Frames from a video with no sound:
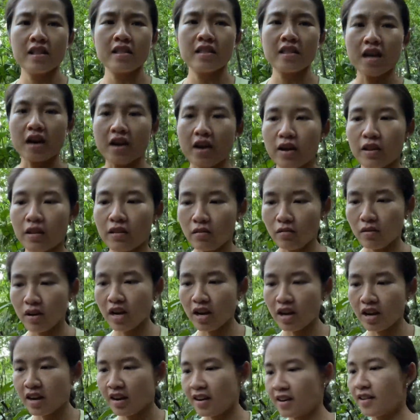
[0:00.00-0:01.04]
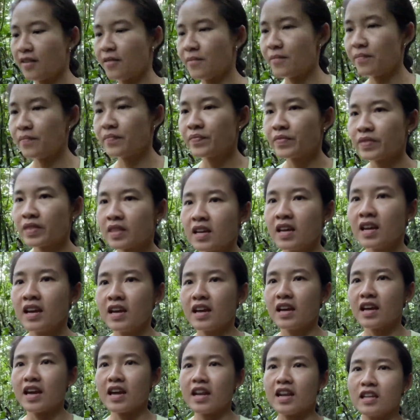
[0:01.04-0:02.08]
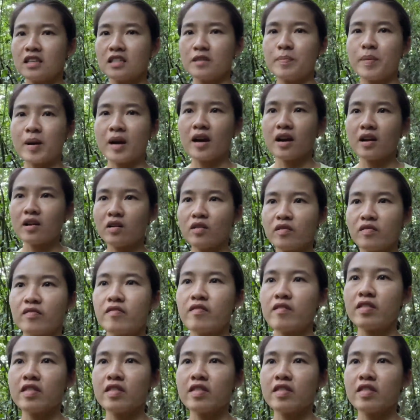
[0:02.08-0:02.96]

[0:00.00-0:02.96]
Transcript: There are three and it's part of